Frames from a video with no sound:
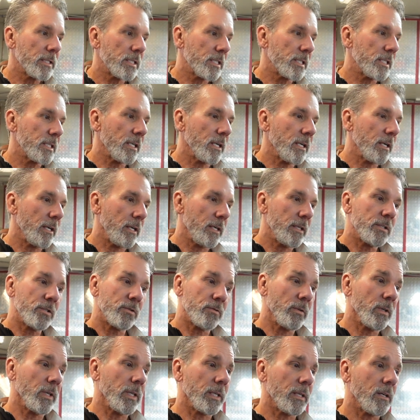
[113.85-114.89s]
It's
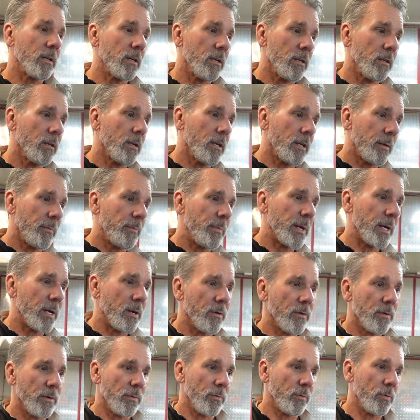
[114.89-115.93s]
really got a lot of
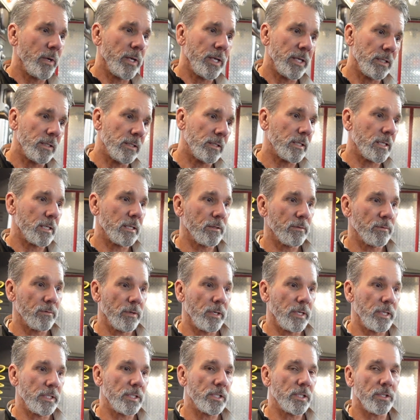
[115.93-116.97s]
power to weight
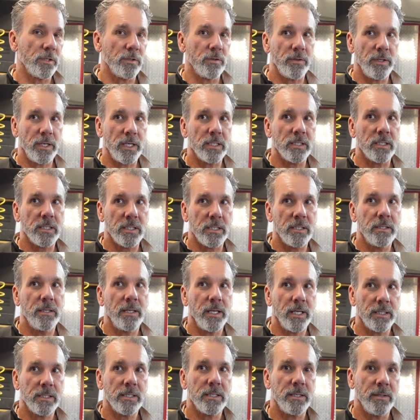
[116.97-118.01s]
ratio. That's
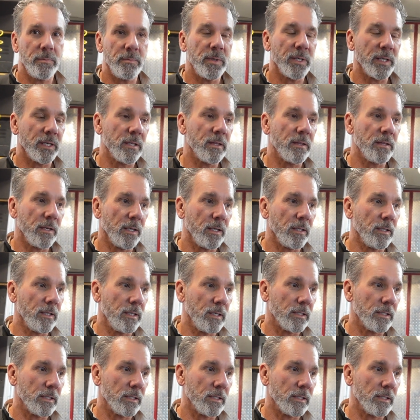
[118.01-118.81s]
the big thing.